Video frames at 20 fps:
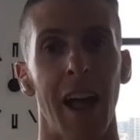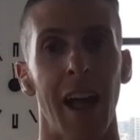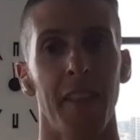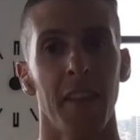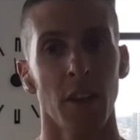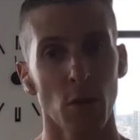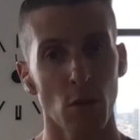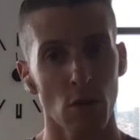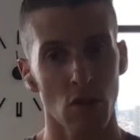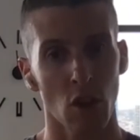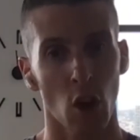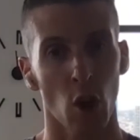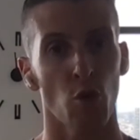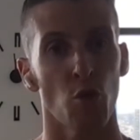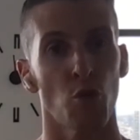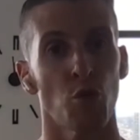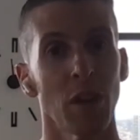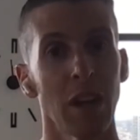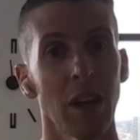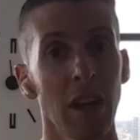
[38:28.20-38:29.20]
And then you
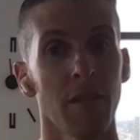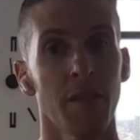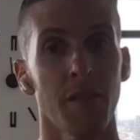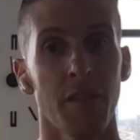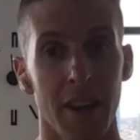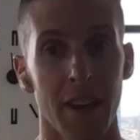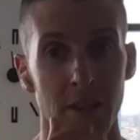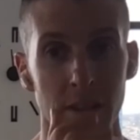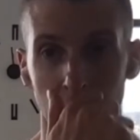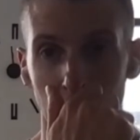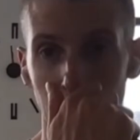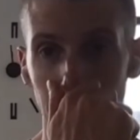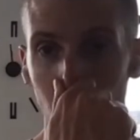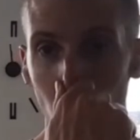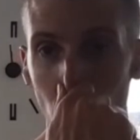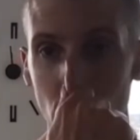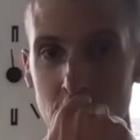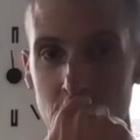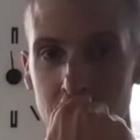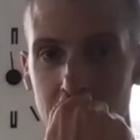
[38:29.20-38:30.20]
start reinvesting a
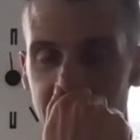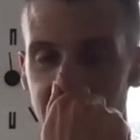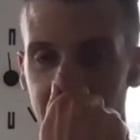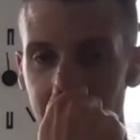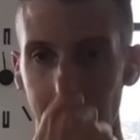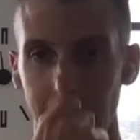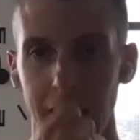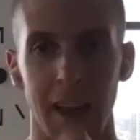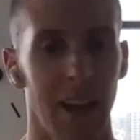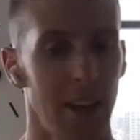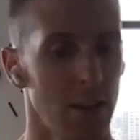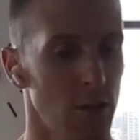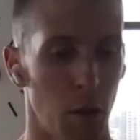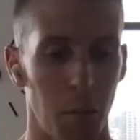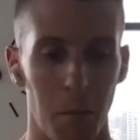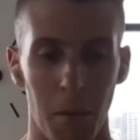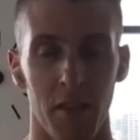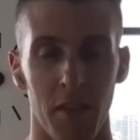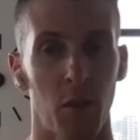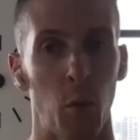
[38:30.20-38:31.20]
portion of that. So
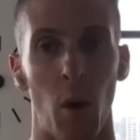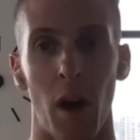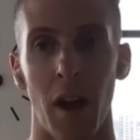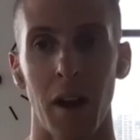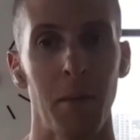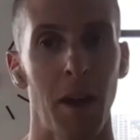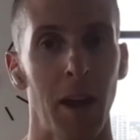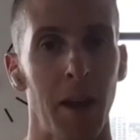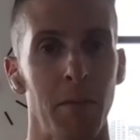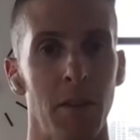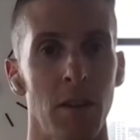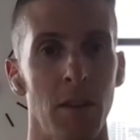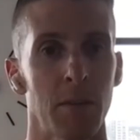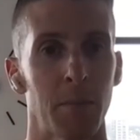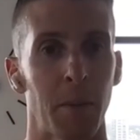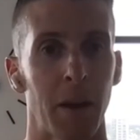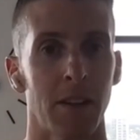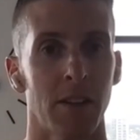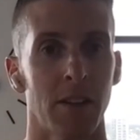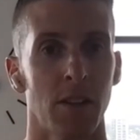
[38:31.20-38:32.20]
month 1, maybe you
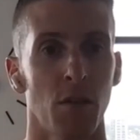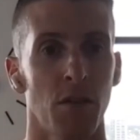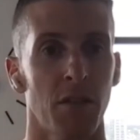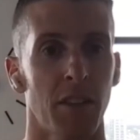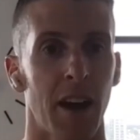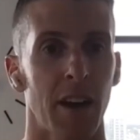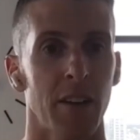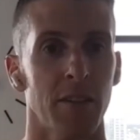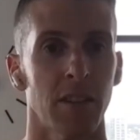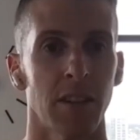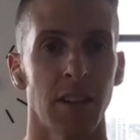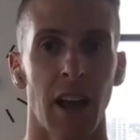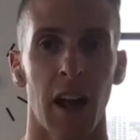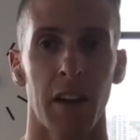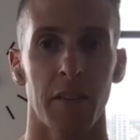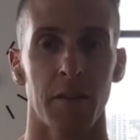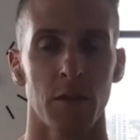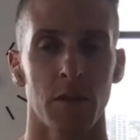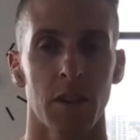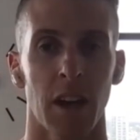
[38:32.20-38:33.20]
spend $2,000 in
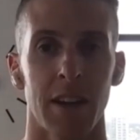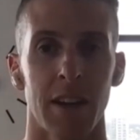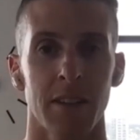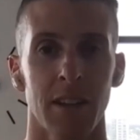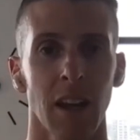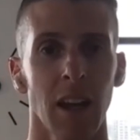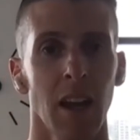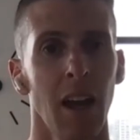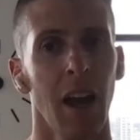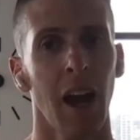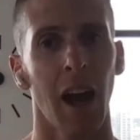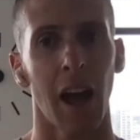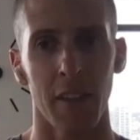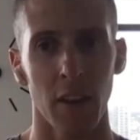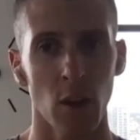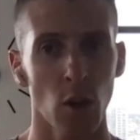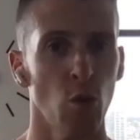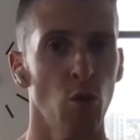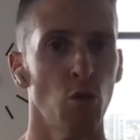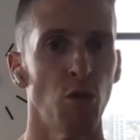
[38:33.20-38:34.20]
advertising, and
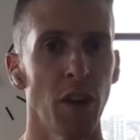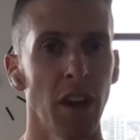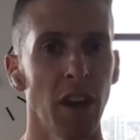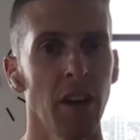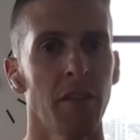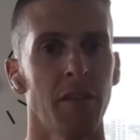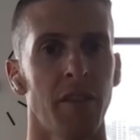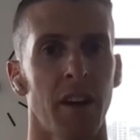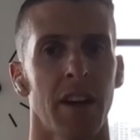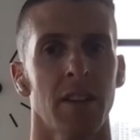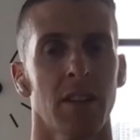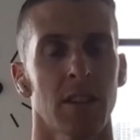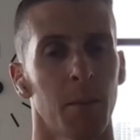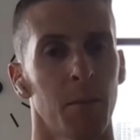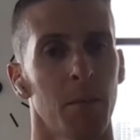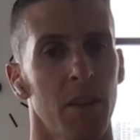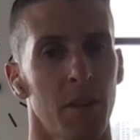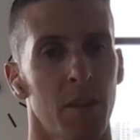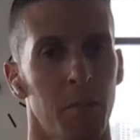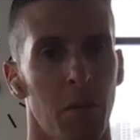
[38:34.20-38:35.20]
then you reinvest
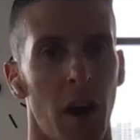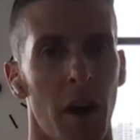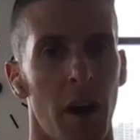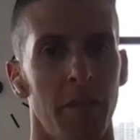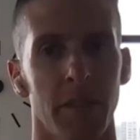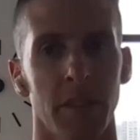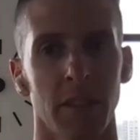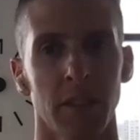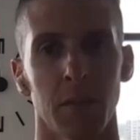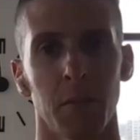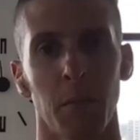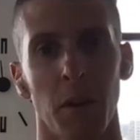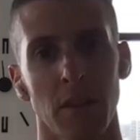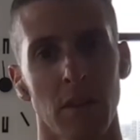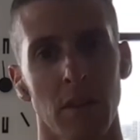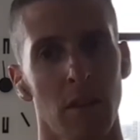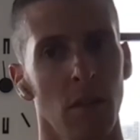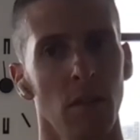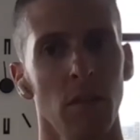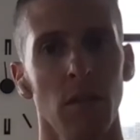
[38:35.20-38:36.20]
some of the profits. In
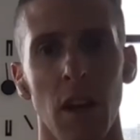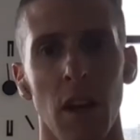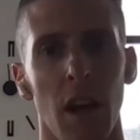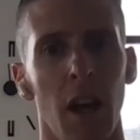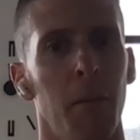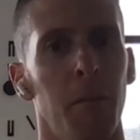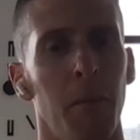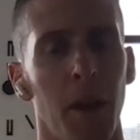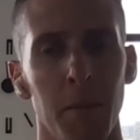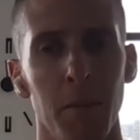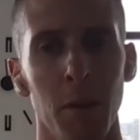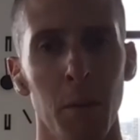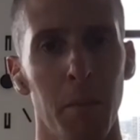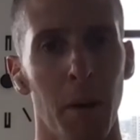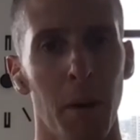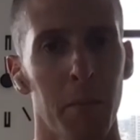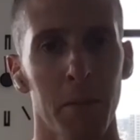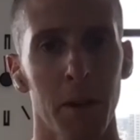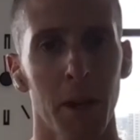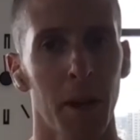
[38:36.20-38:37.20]
month 2, maybe you
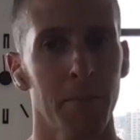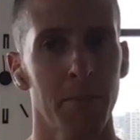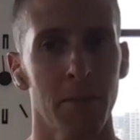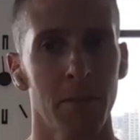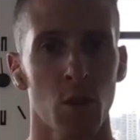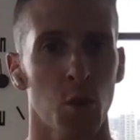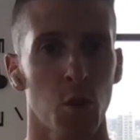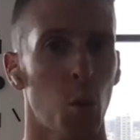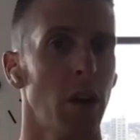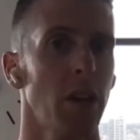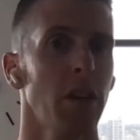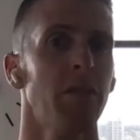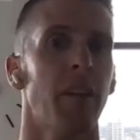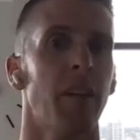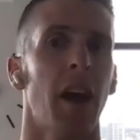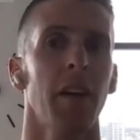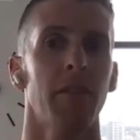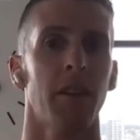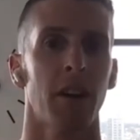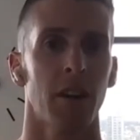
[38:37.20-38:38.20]
bump it up to
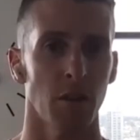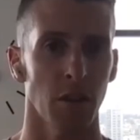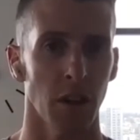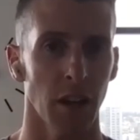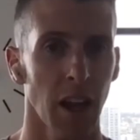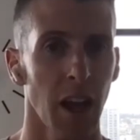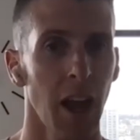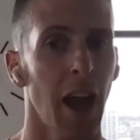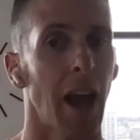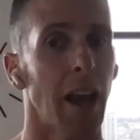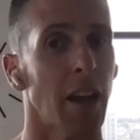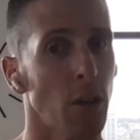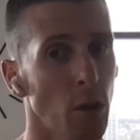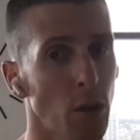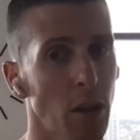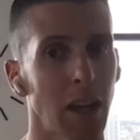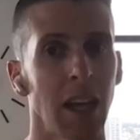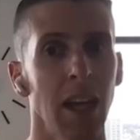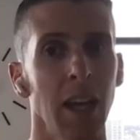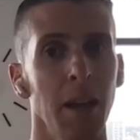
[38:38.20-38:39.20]
$2,500, and
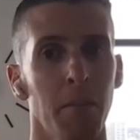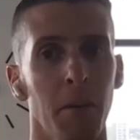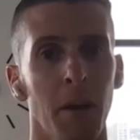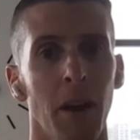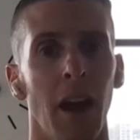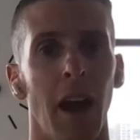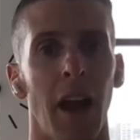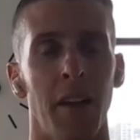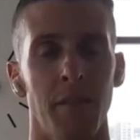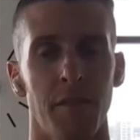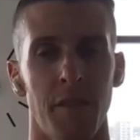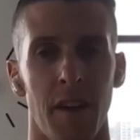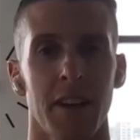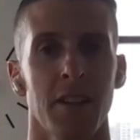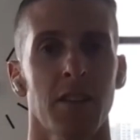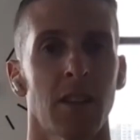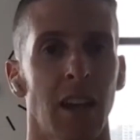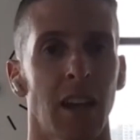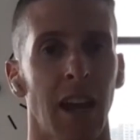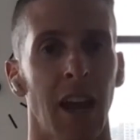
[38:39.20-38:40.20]
you keep
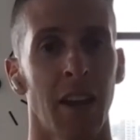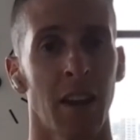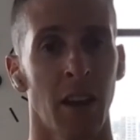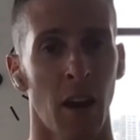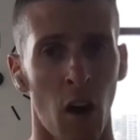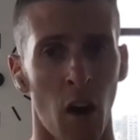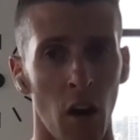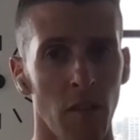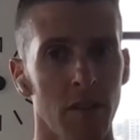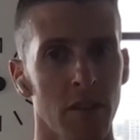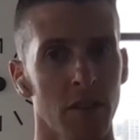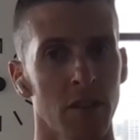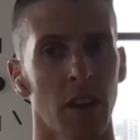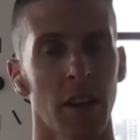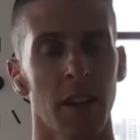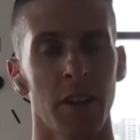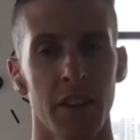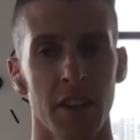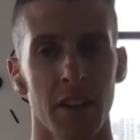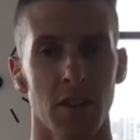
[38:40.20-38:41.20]
investing, and all of a
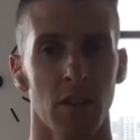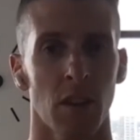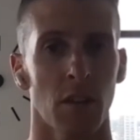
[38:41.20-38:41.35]
sudden this